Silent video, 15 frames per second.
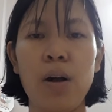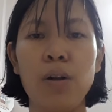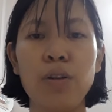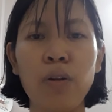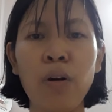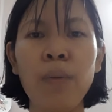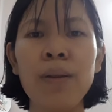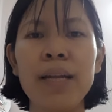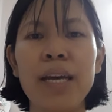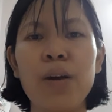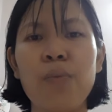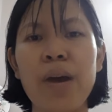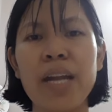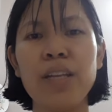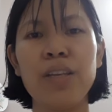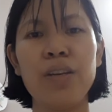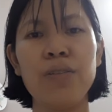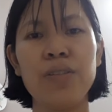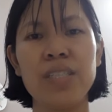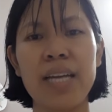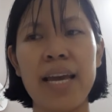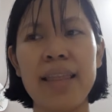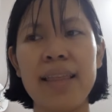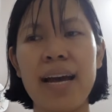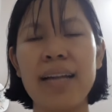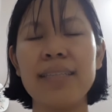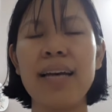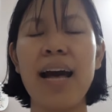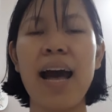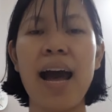Normally, when you say
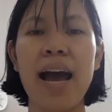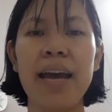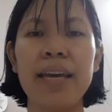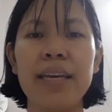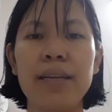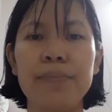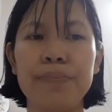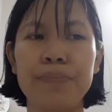that I